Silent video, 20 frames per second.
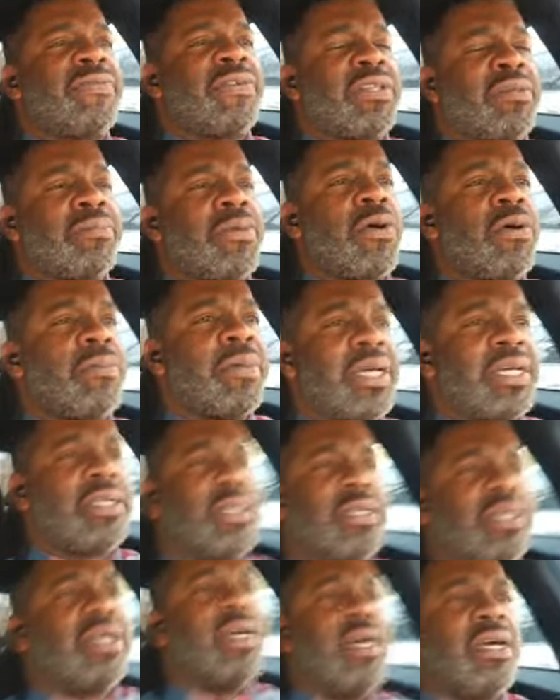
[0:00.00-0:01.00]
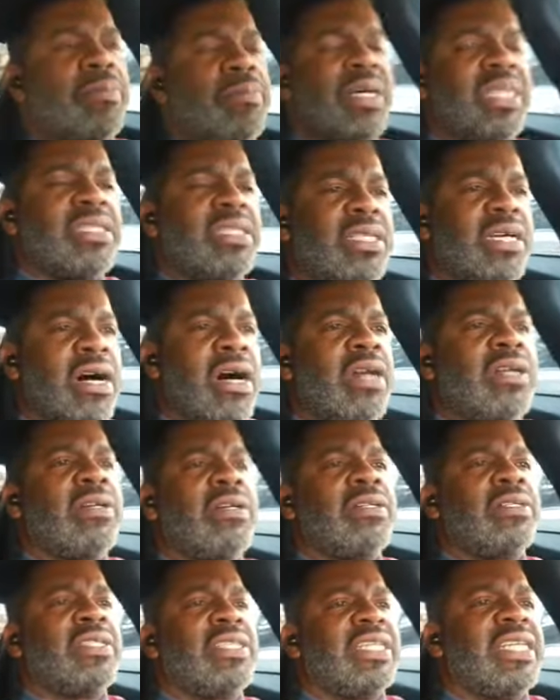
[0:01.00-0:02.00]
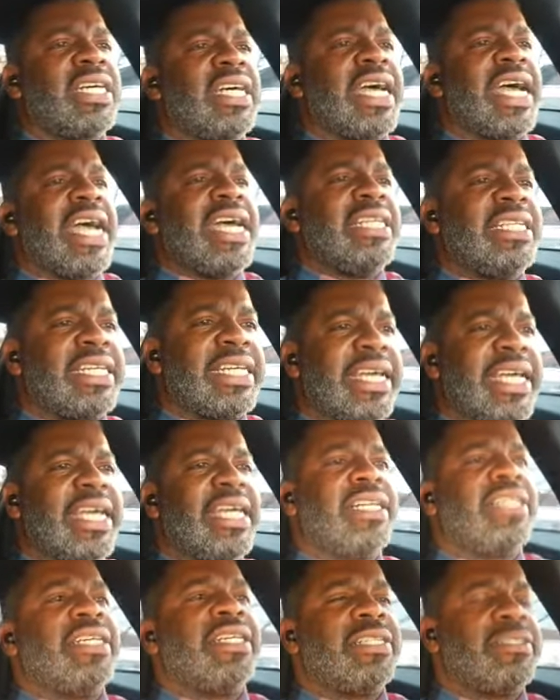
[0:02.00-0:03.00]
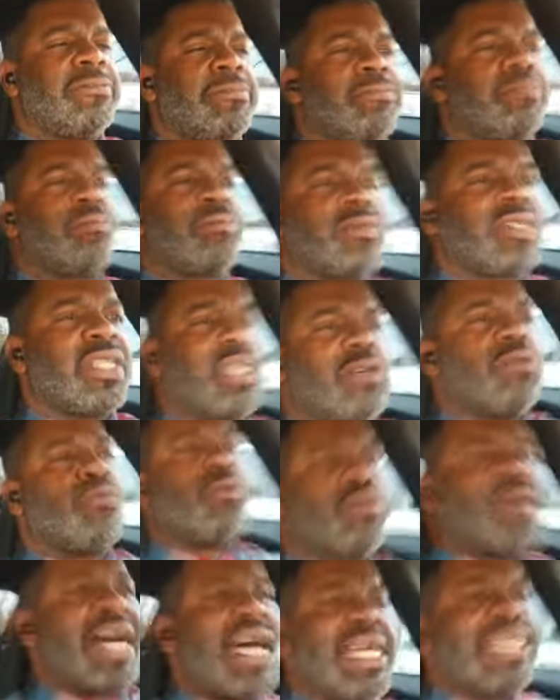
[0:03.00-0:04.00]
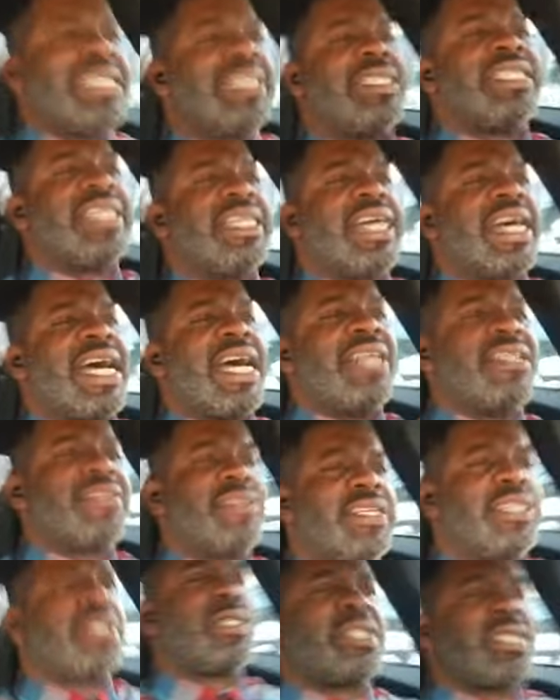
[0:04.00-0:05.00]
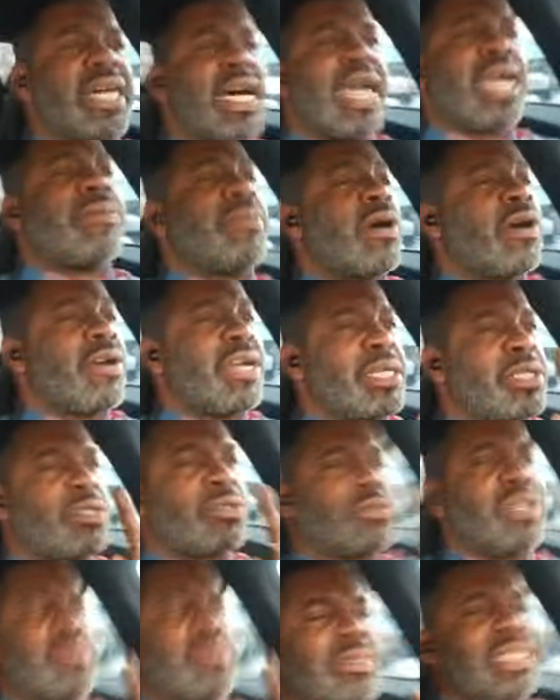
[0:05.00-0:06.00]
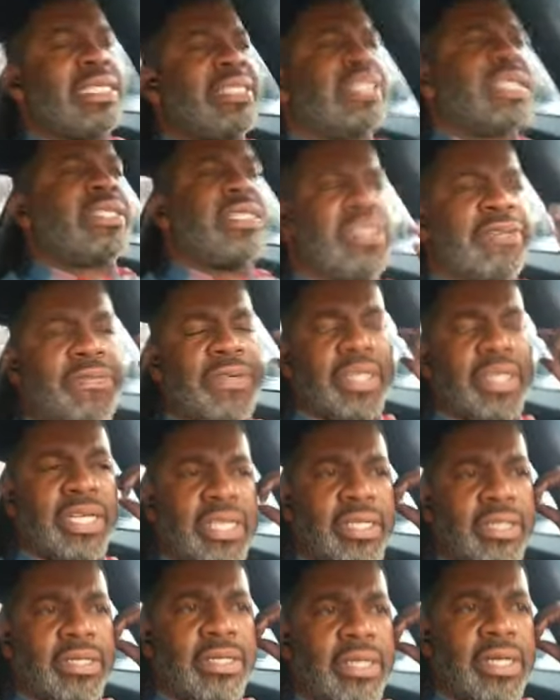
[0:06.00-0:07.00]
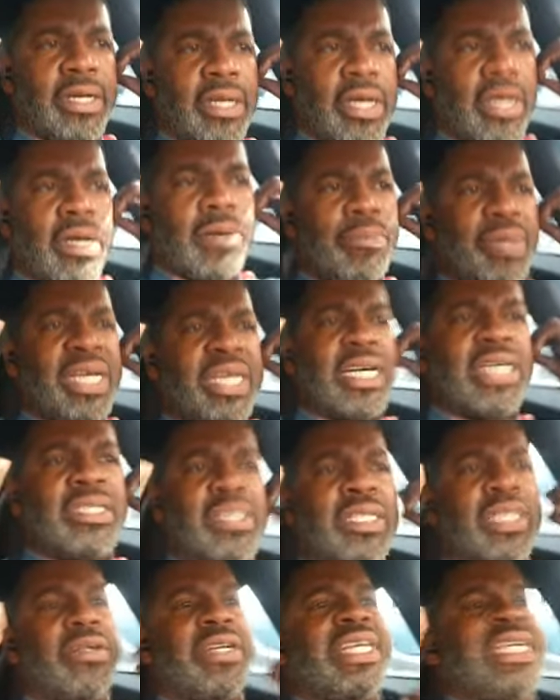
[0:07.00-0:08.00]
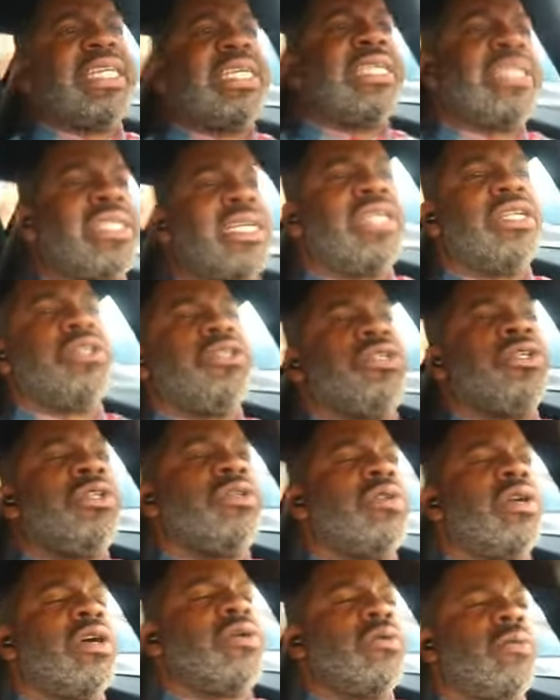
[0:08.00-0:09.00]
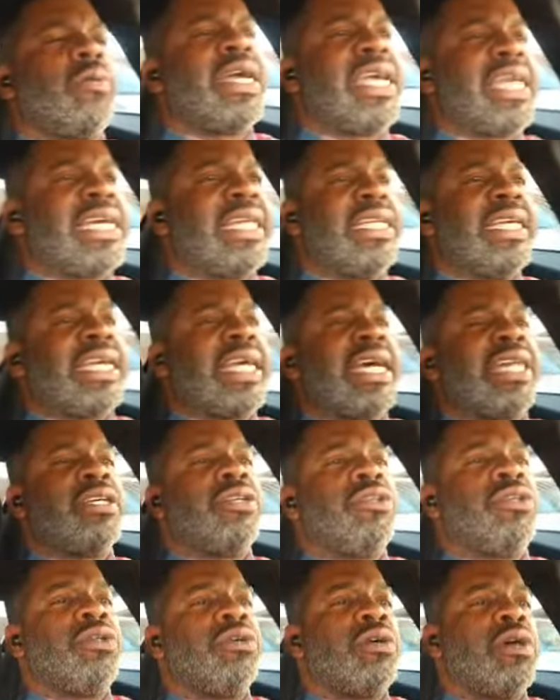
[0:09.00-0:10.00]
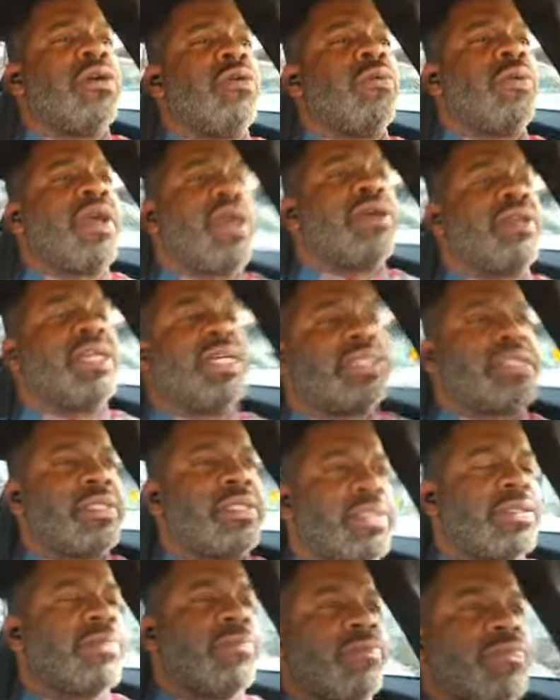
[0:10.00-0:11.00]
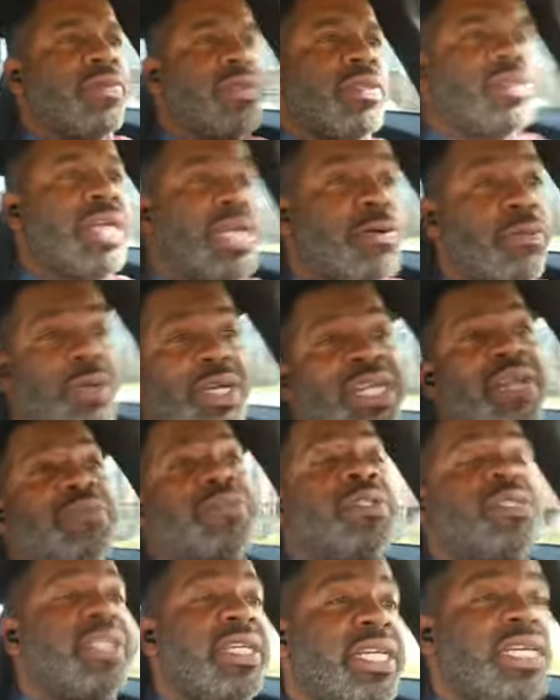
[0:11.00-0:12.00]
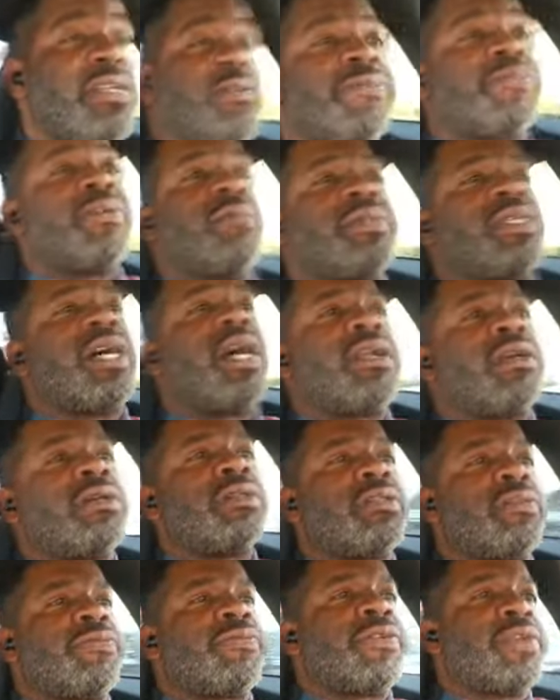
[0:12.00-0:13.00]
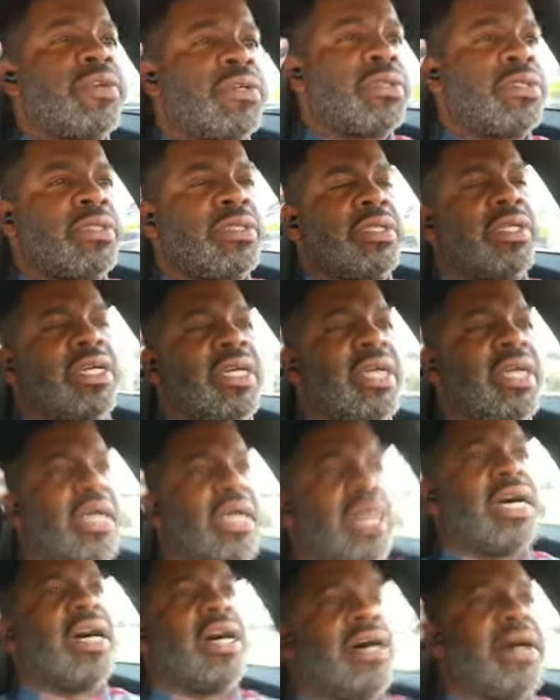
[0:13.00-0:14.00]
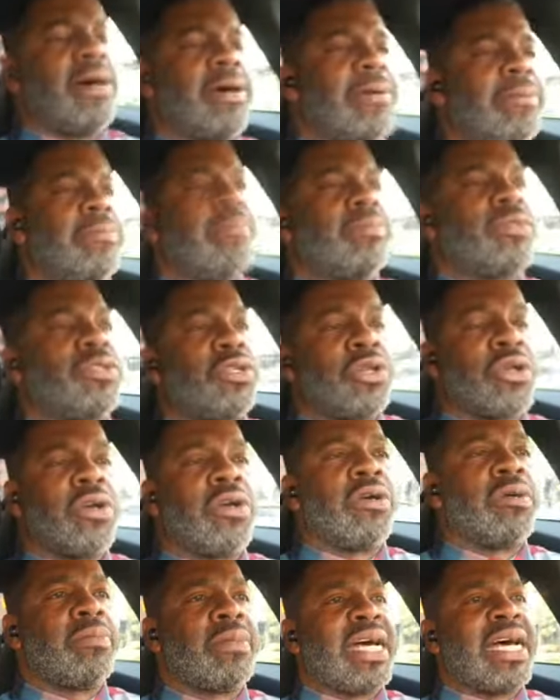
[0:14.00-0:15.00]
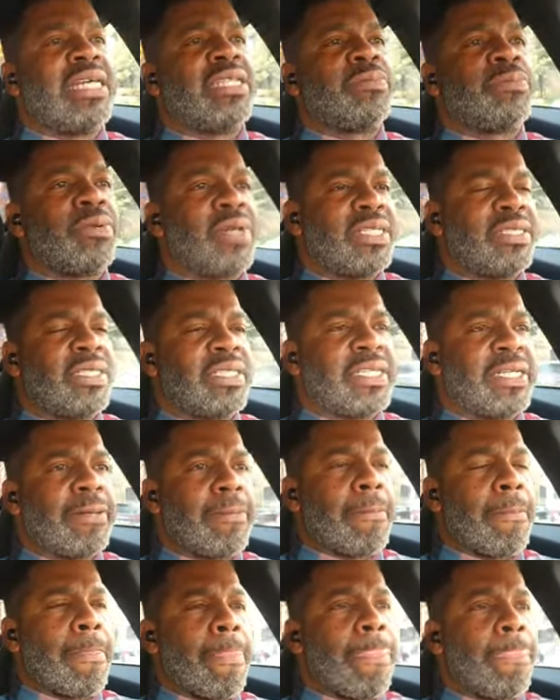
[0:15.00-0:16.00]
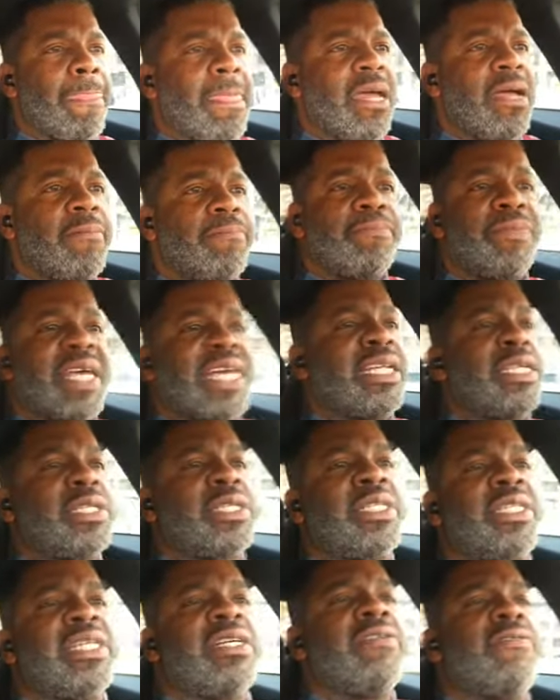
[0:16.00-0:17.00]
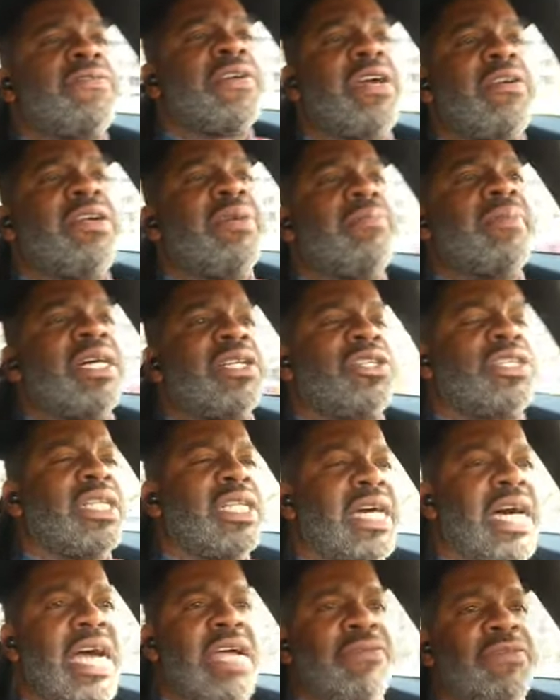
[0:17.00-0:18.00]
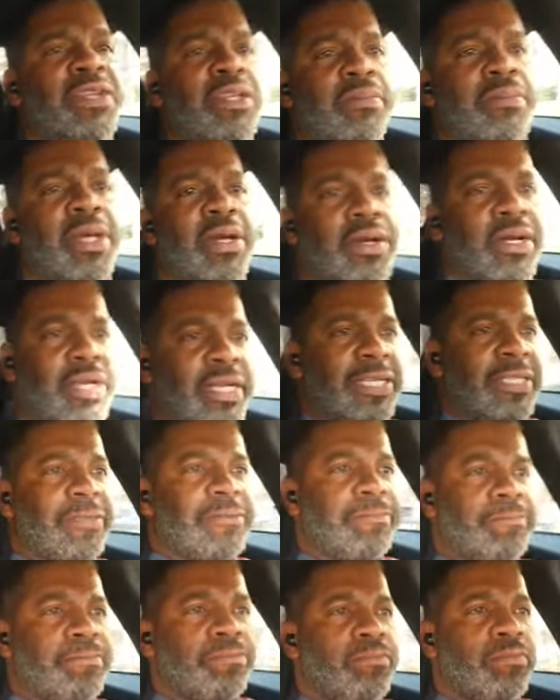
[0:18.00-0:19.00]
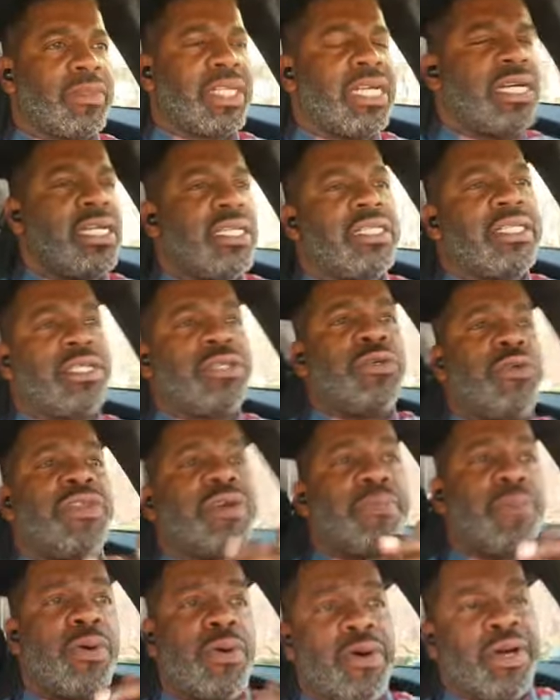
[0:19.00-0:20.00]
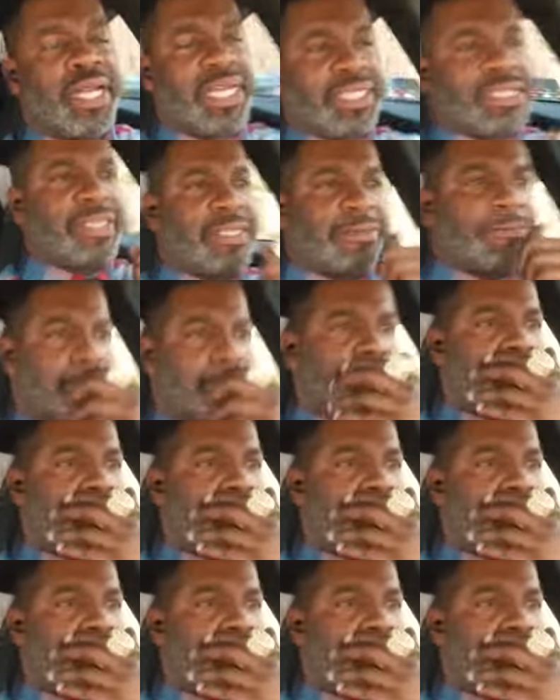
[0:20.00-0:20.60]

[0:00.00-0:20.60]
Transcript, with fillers: for the moment. But Donald and Caitlin rising at this time are extremely significant because there is a new awakening and a new awareness that we have seen from Donald's first um, term as president that is still very much alive in America to the point